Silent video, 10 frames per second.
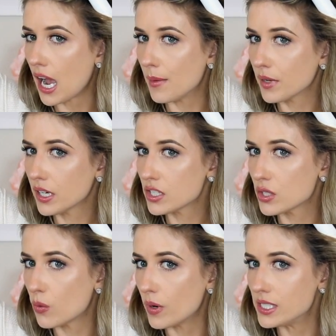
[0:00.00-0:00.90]
I'm going to
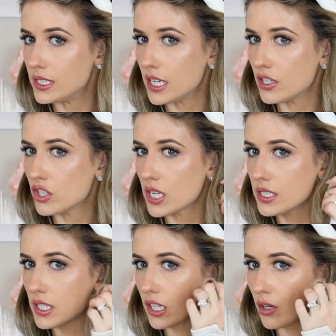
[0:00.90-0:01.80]
twist it
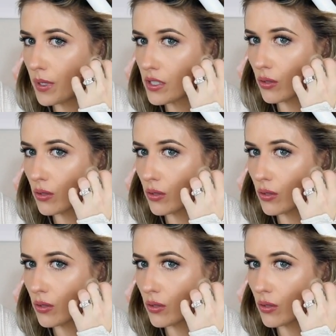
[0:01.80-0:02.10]
just a little bit.